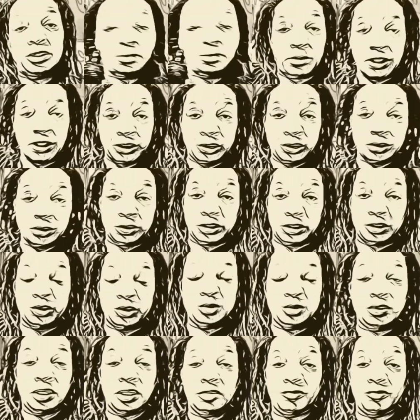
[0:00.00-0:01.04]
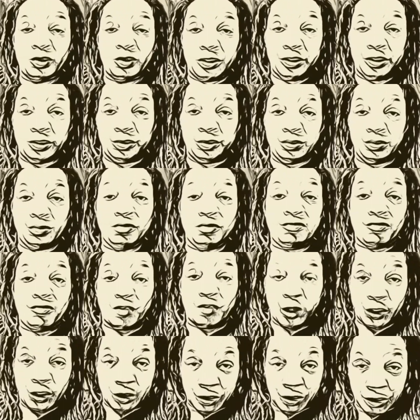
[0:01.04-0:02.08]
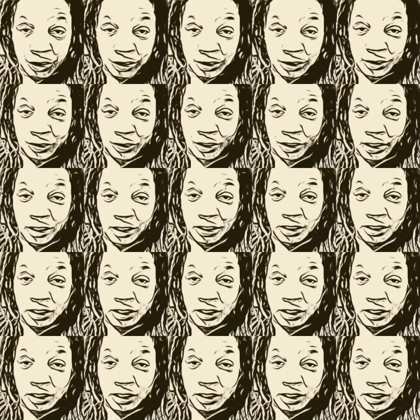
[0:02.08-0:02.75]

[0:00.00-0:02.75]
make sure that you love on you first, okay?